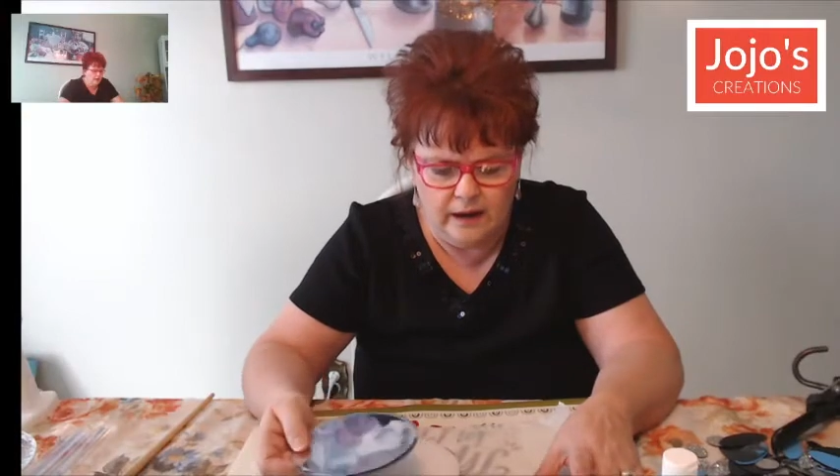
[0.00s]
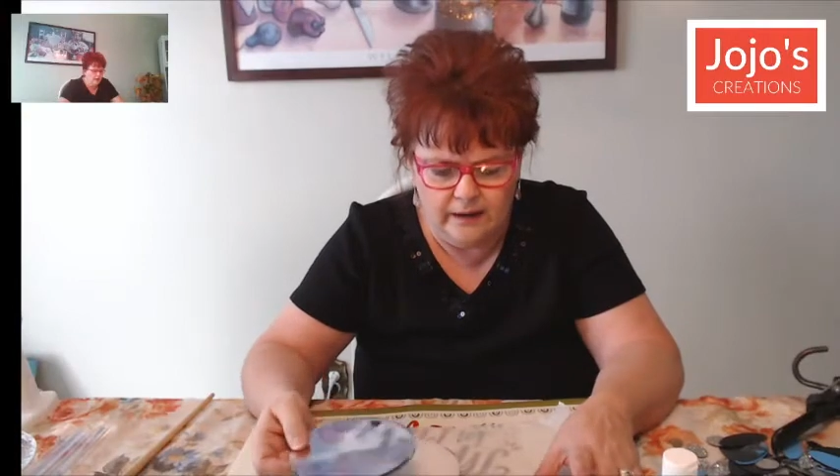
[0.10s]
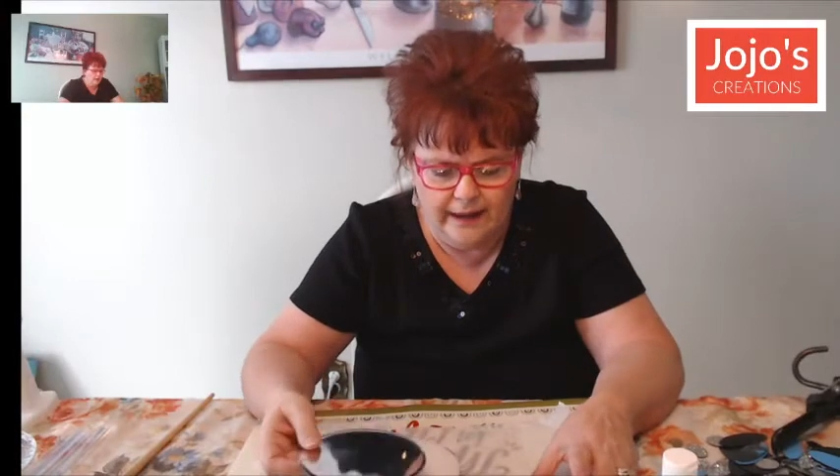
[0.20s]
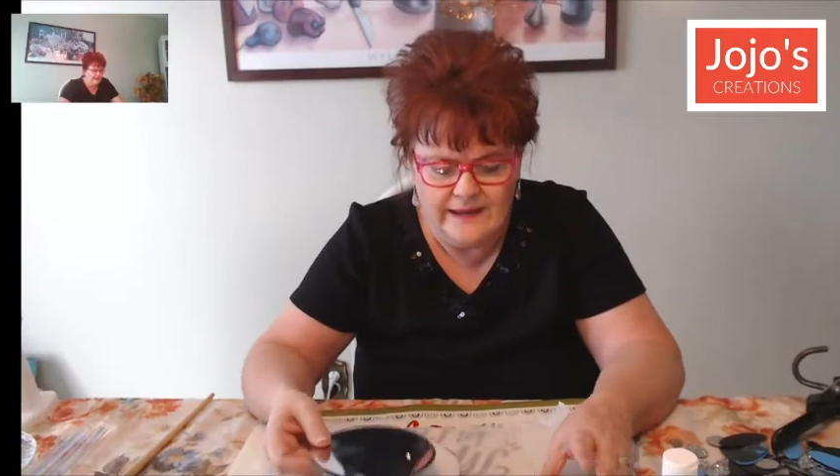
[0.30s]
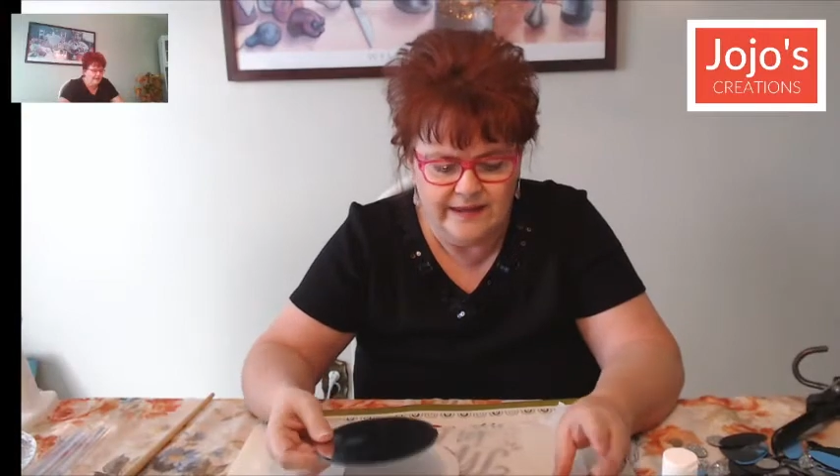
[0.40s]

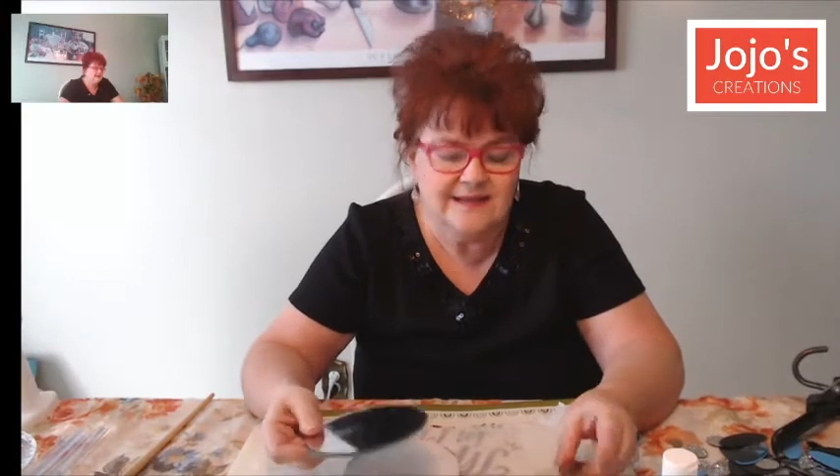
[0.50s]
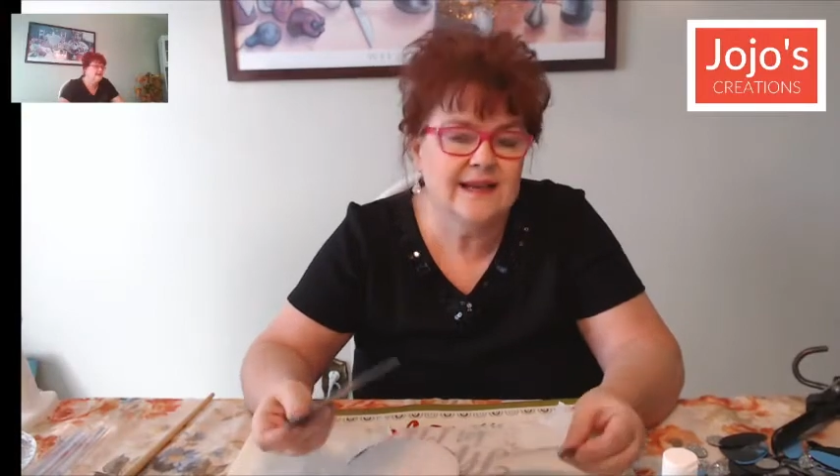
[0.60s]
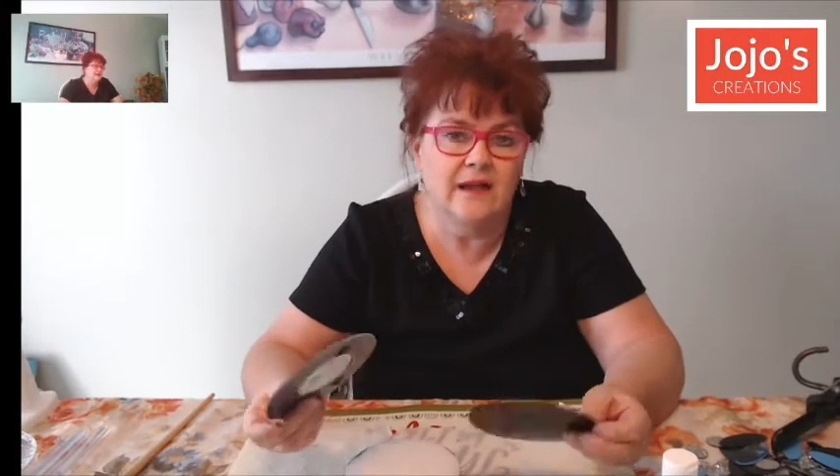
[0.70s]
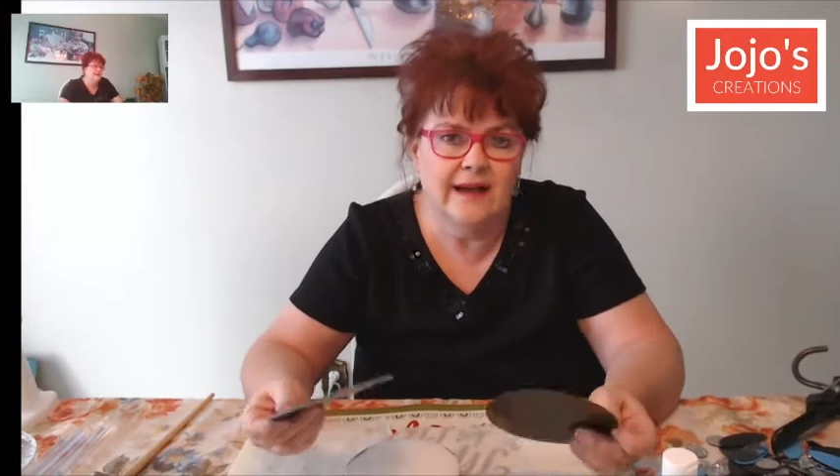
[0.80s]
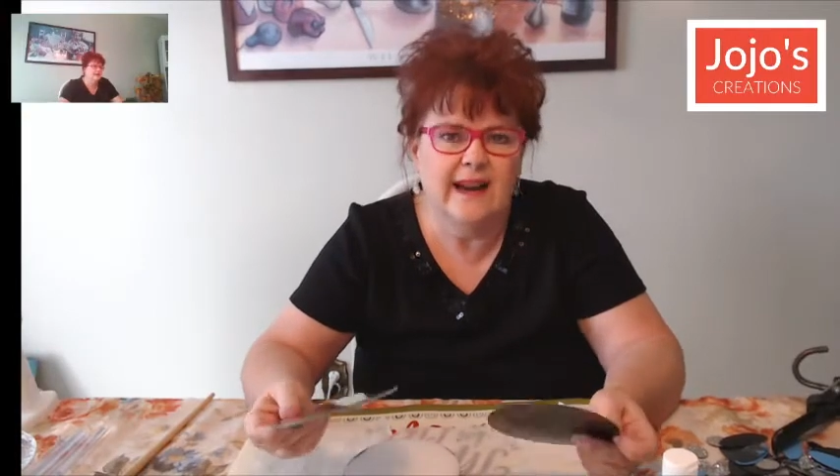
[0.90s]
And they
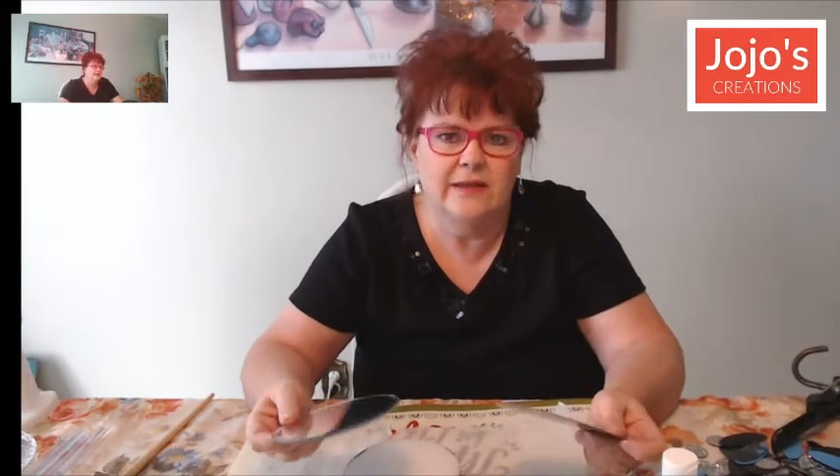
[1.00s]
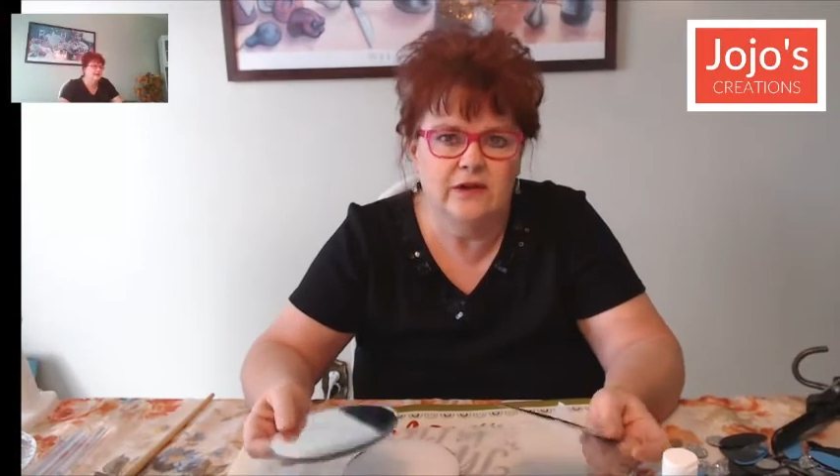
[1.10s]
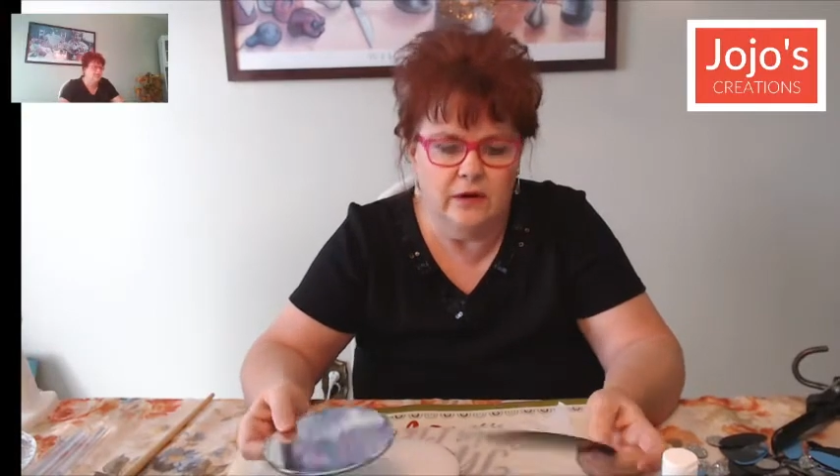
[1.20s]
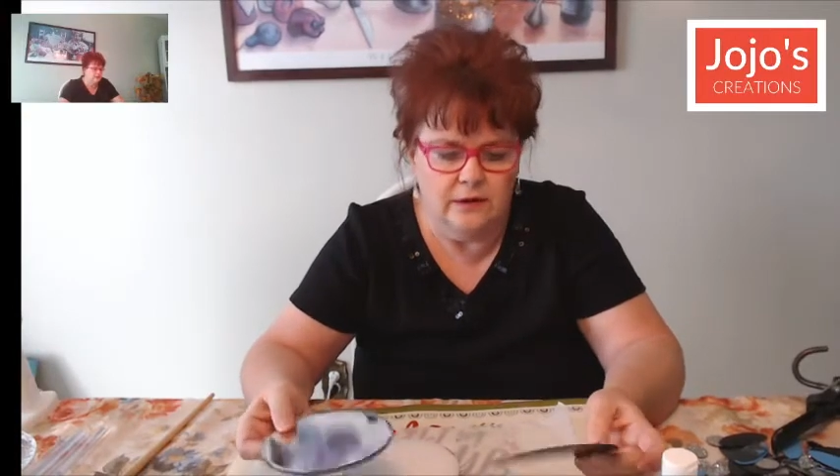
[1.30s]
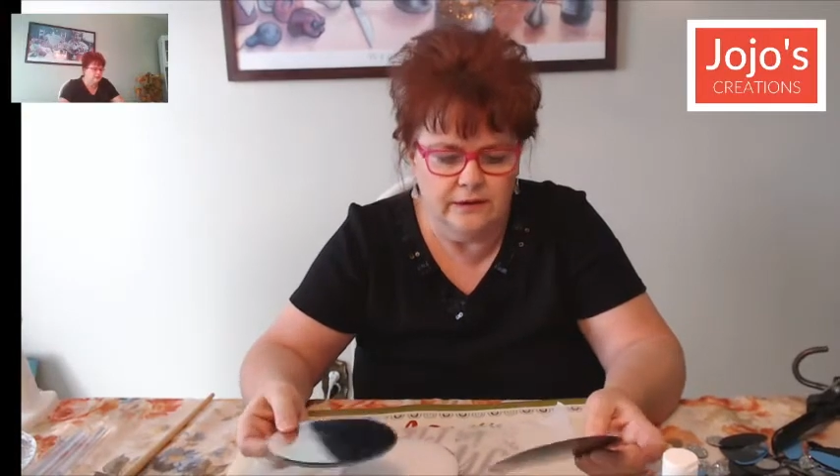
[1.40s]
sell that at the
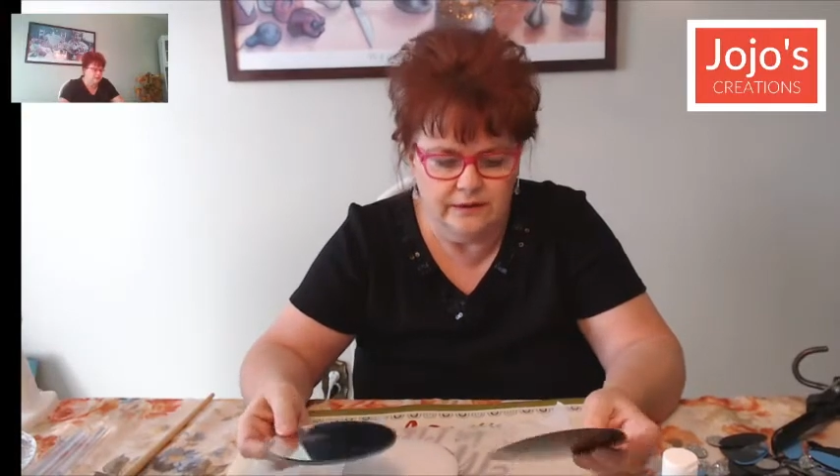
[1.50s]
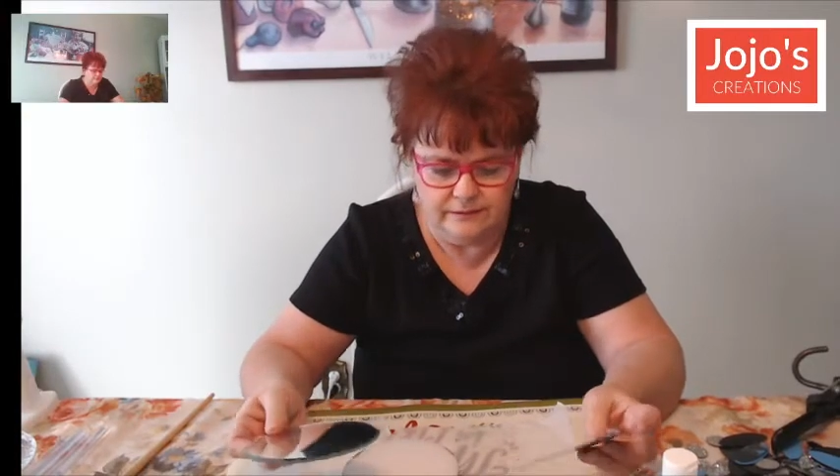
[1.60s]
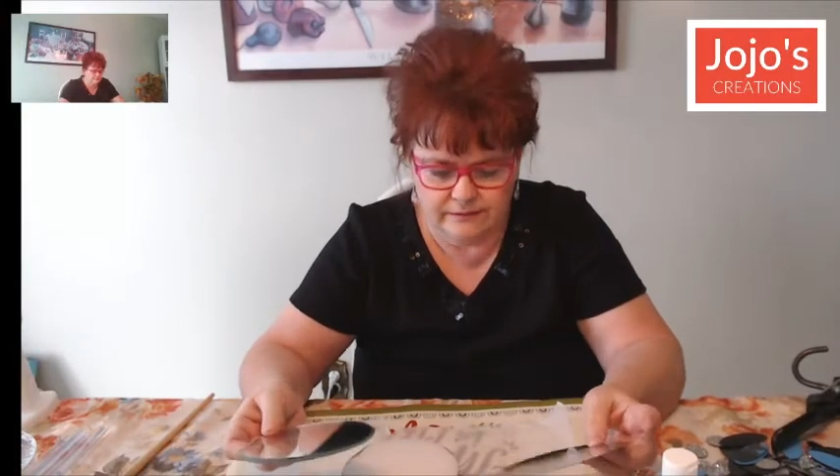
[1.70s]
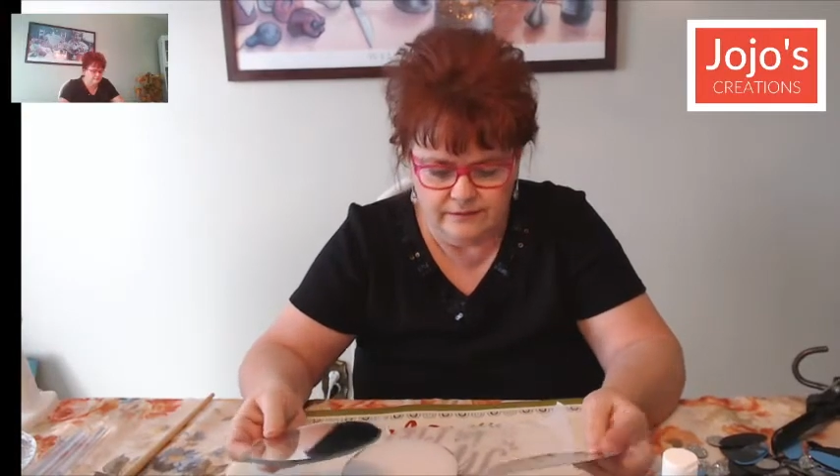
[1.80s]
dollar.